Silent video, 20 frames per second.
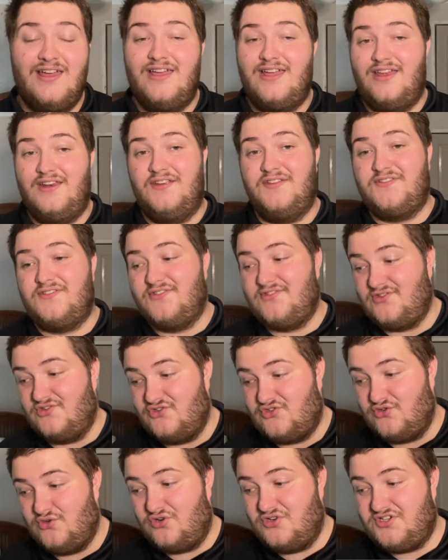It is the St
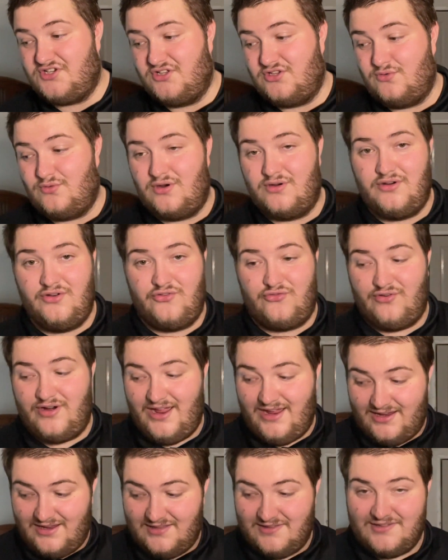George Illawarra
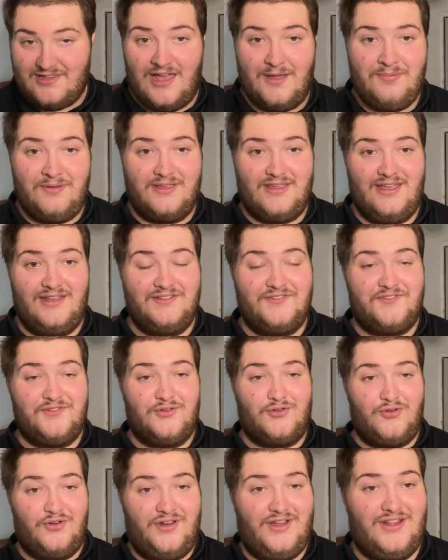Dragons up against the
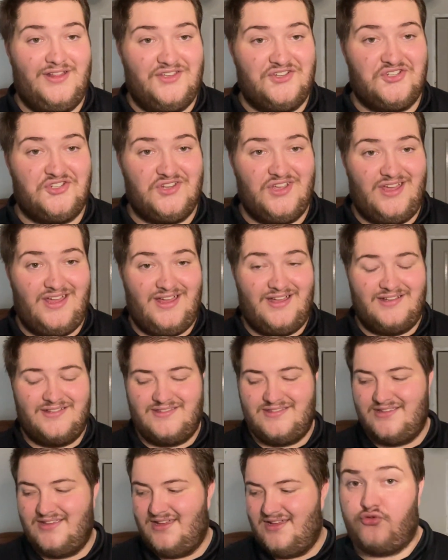Cronulla
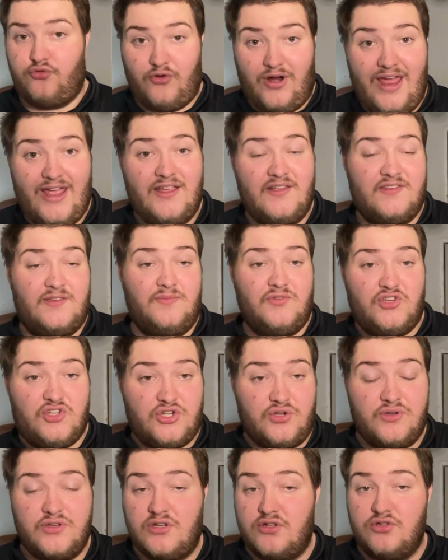Sharks. Dragons have been
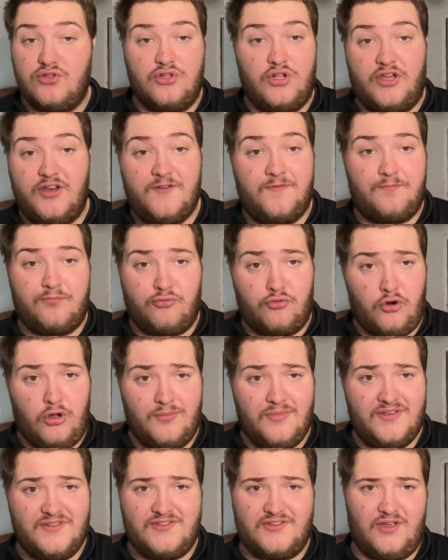showing a lot of
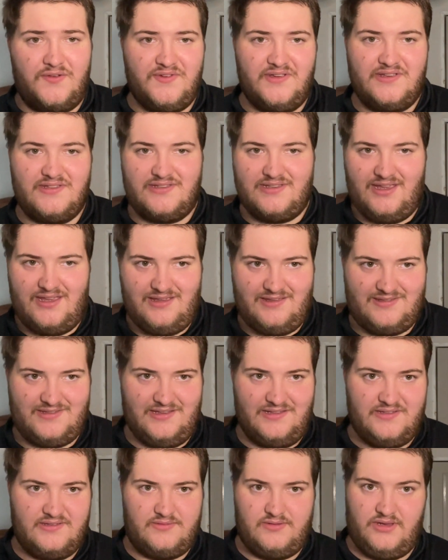promise, obviously,
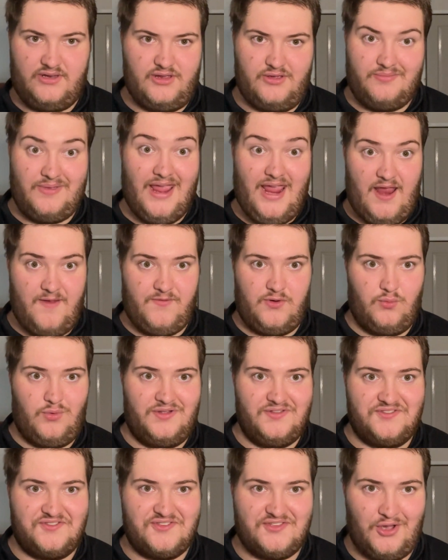since,
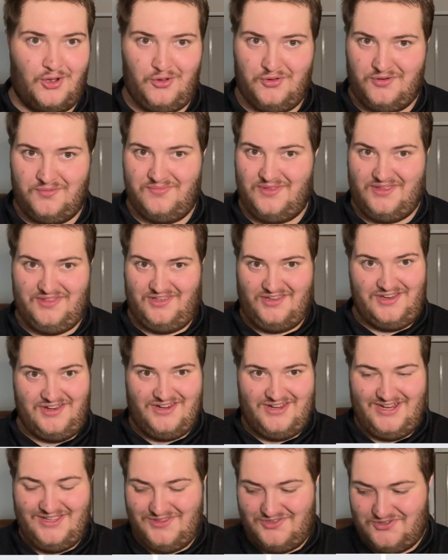everyone's told them that they're going to
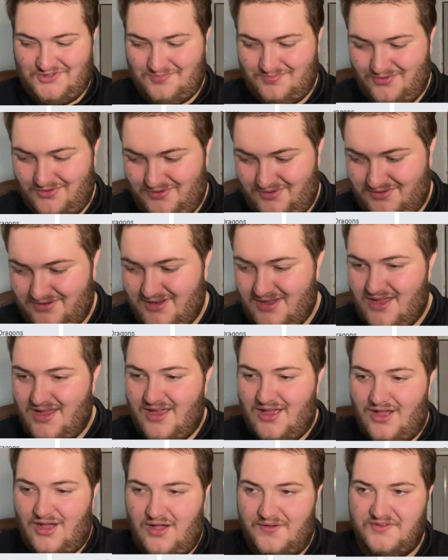get the spoon.
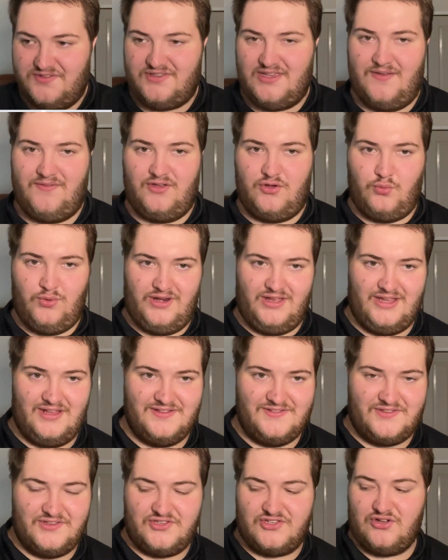Obviously, having a win
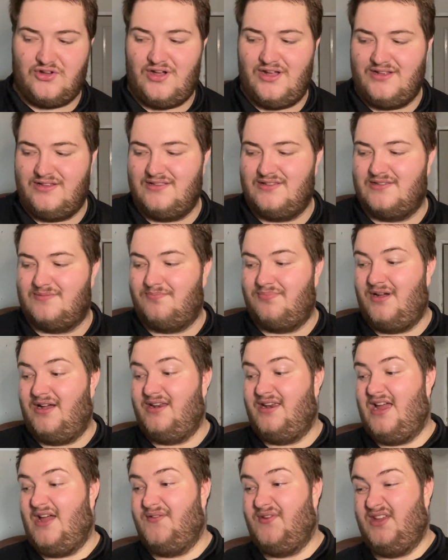against the Titans, but
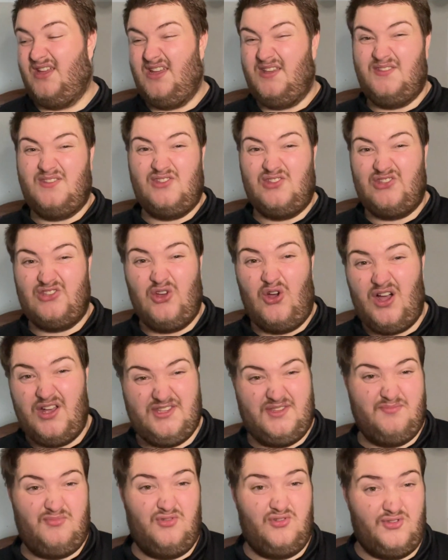having a
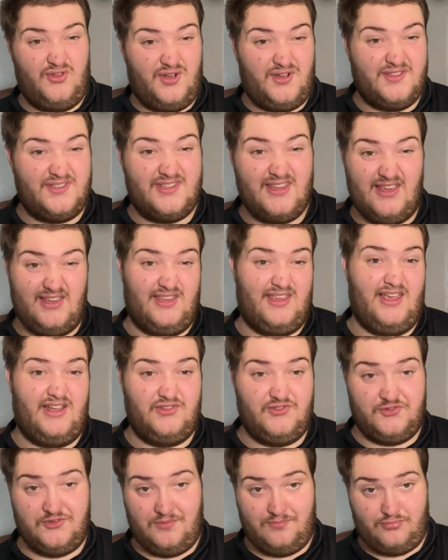sizable loss
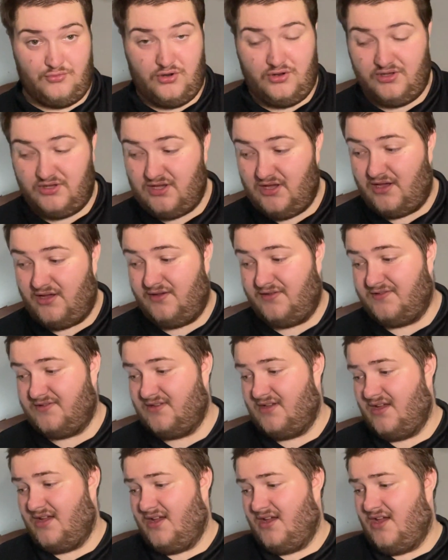against the Broncos.
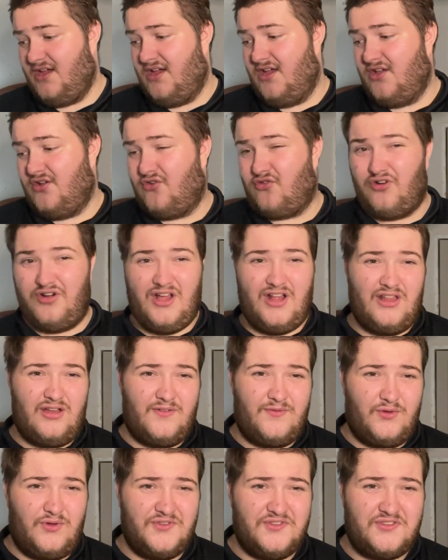Cronulla
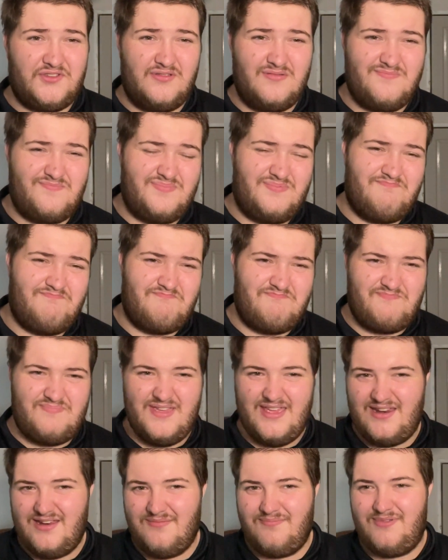have also
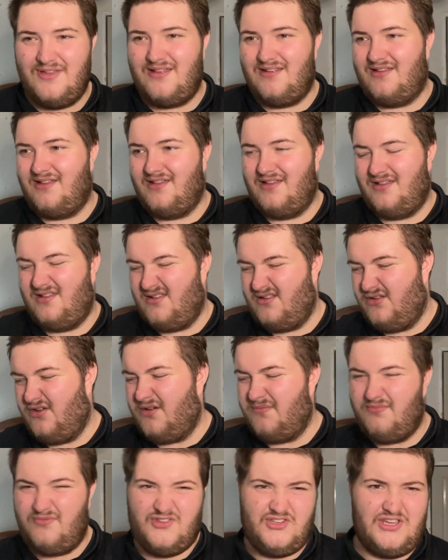been a bit,
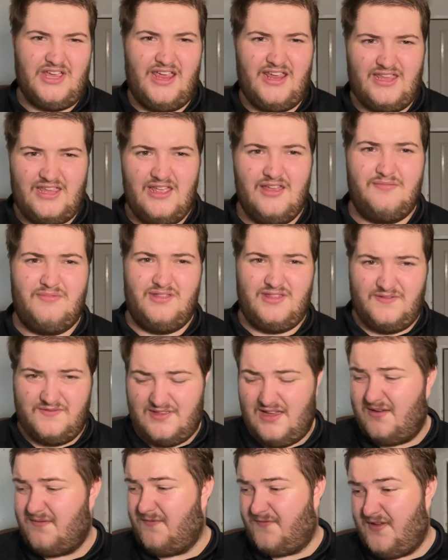not shaky. They've
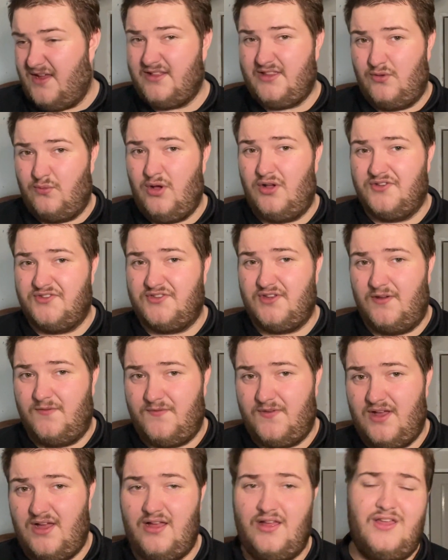done fairly well so
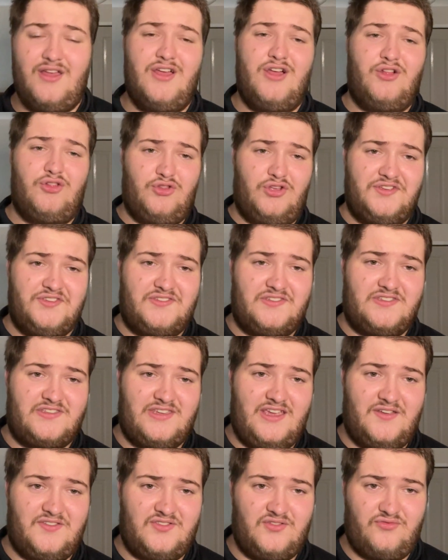far. Lost to
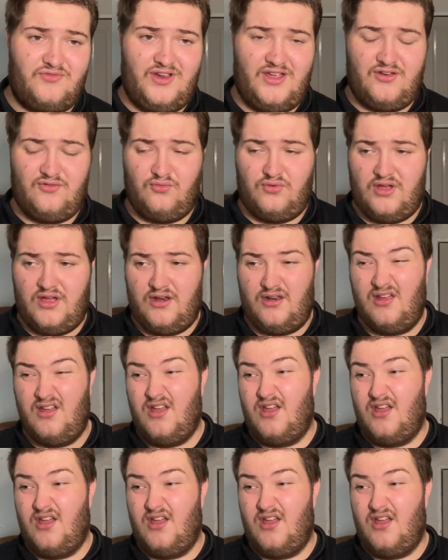South in round 1.